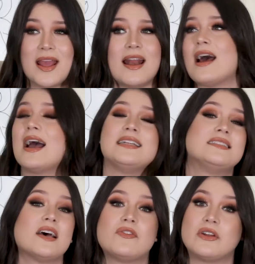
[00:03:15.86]
and I
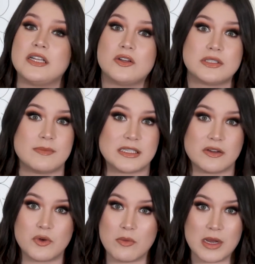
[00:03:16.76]
definitely don't see
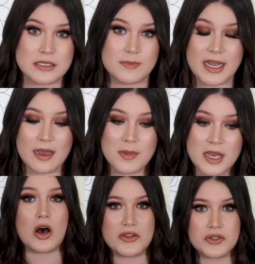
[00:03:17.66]
myself going back to Miami.
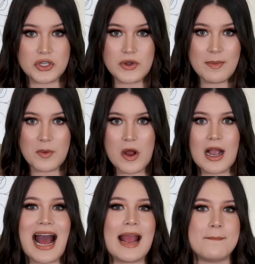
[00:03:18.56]
Although don't get me
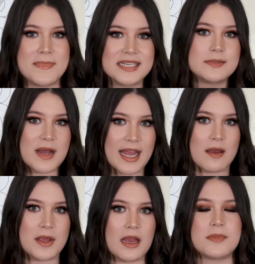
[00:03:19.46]
wrong, I miss
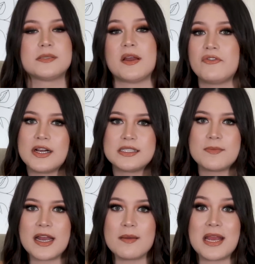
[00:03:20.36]
Miami. I miss my friends in
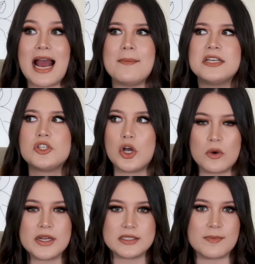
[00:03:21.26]
Miami. I miss
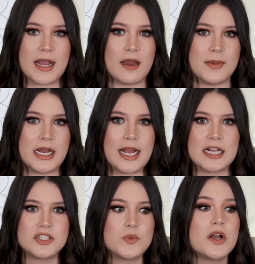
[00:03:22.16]
going to Miami. Like I
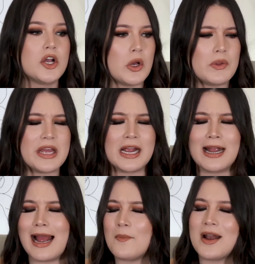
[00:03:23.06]
just want to go
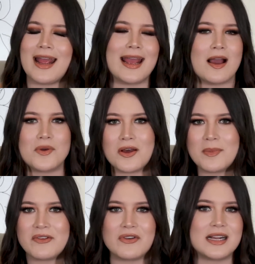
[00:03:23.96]
there. I want to hang out with all
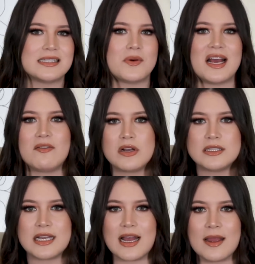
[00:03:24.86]
my friends. I want to have a
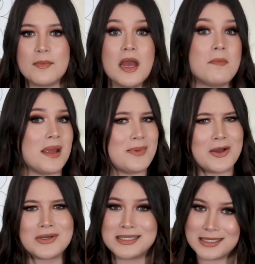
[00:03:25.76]
good time, maybe
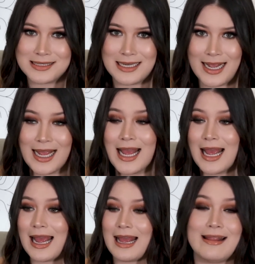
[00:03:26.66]
go to Disney
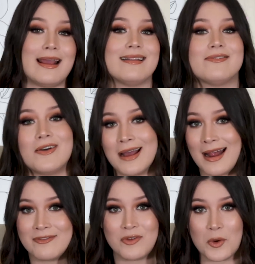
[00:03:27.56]
and then get the fuck
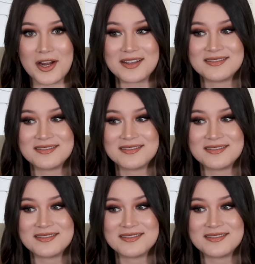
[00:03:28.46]
out of Florida.